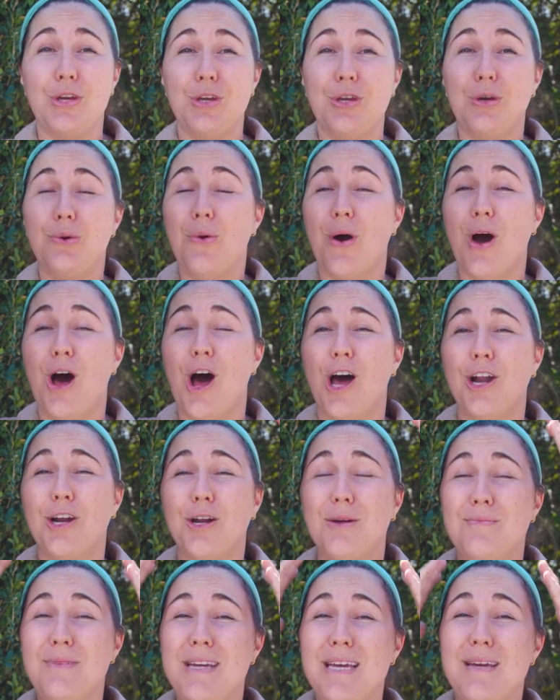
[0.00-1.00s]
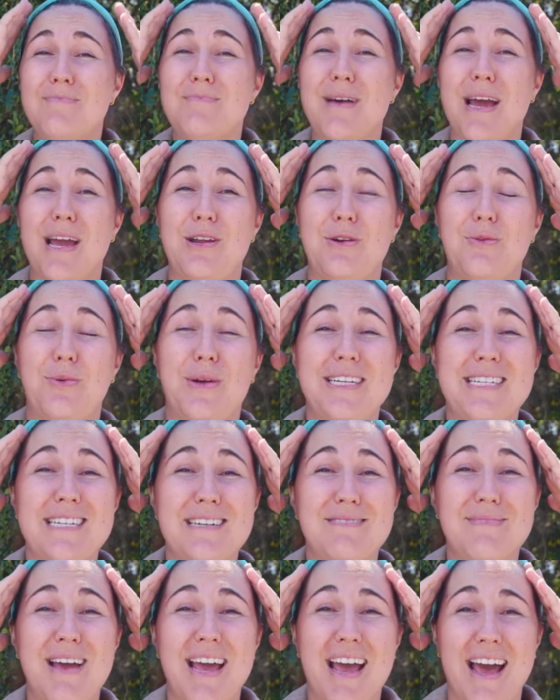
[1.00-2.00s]
You honor me by
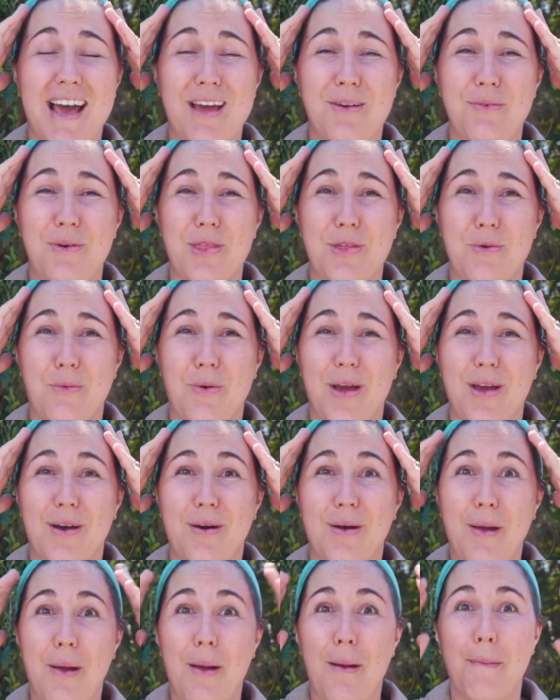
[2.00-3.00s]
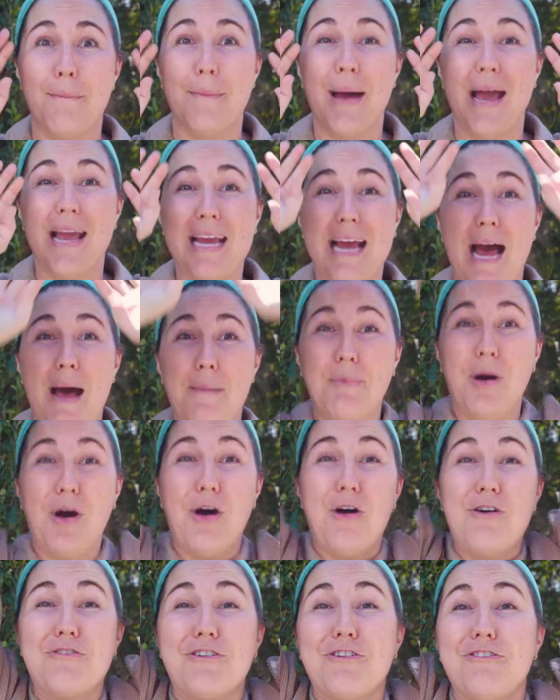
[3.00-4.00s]
anointing my head with oil. My cup
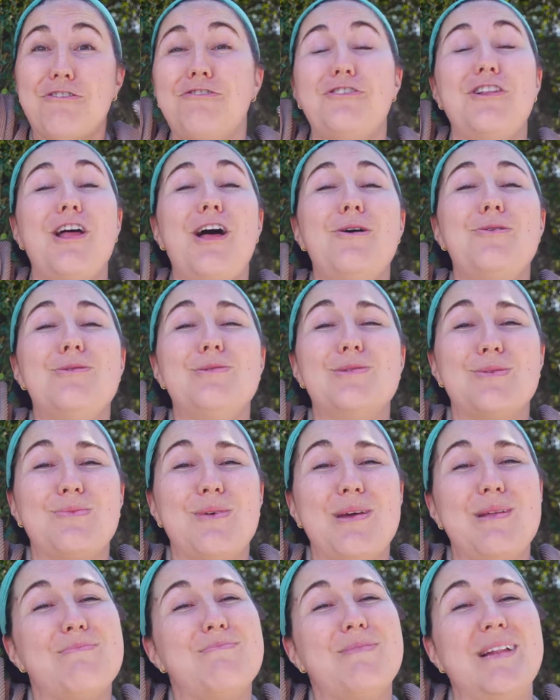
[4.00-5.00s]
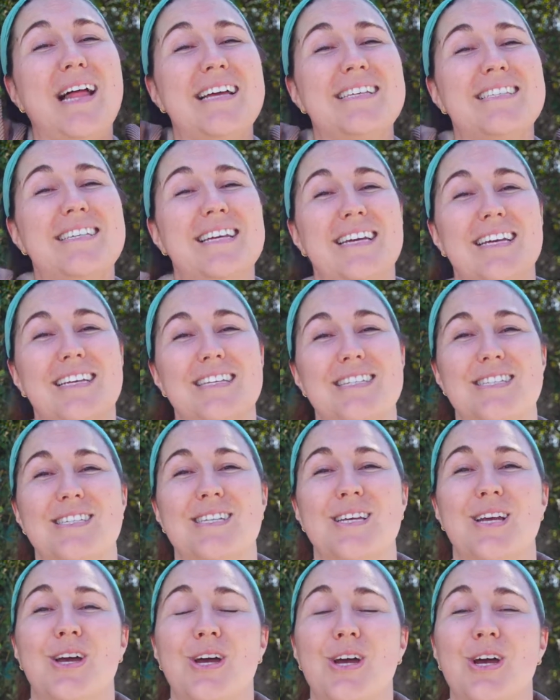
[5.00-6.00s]
overflows with blessings.